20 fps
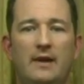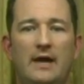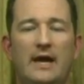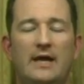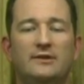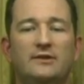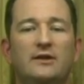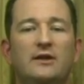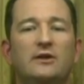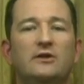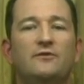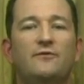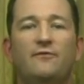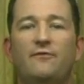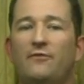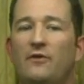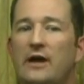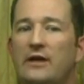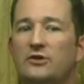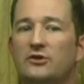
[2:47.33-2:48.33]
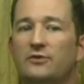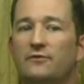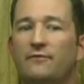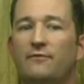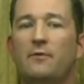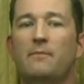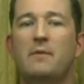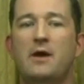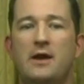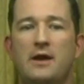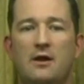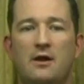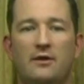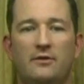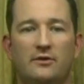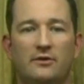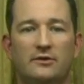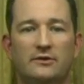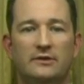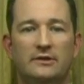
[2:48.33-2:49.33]
as it is fresh for many
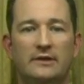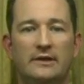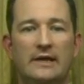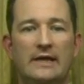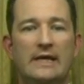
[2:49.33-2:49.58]
others.